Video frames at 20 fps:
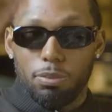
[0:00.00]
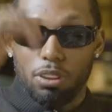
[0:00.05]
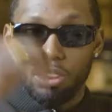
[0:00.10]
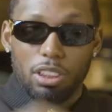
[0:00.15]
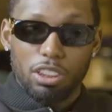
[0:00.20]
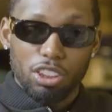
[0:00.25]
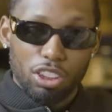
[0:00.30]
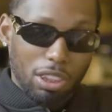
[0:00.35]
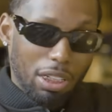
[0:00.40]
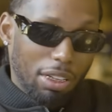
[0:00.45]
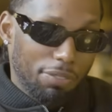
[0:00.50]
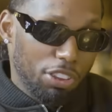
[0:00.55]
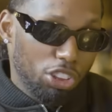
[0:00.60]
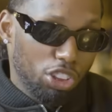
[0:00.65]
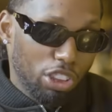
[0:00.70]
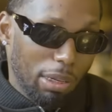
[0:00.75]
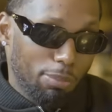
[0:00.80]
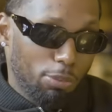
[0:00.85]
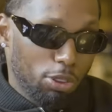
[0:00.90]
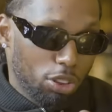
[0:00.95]
but then she'd have the
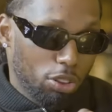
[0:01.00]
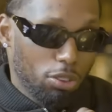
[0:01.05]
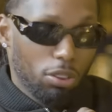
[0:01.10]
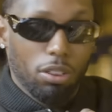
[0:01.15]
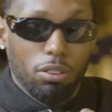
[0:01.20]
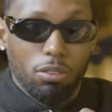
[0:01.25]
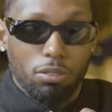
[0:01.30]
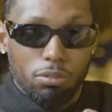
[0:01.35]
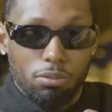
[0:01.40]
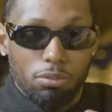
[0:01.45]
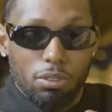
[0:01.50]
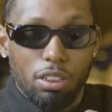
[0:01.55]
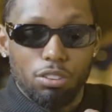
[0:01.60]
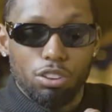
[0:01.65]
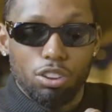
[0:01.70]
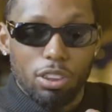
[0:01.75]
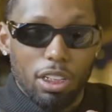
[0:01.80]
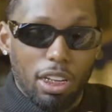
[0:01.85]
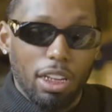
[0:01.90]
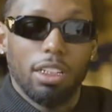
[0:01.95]
jab on you though. How'd
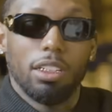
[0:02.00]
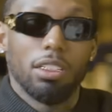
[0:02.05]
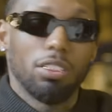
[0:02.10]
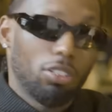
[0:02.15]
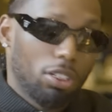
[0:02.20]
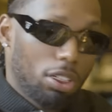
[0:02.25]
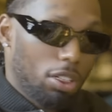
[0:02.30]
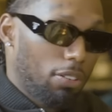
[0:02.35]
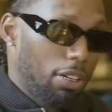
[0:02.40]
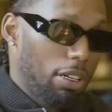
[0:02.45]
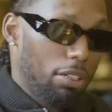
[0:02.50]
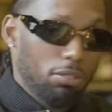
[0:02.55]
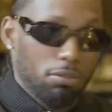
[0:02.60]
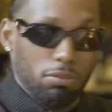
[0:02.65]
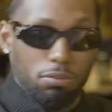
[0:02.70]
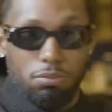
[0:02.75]
you get in and knock her out?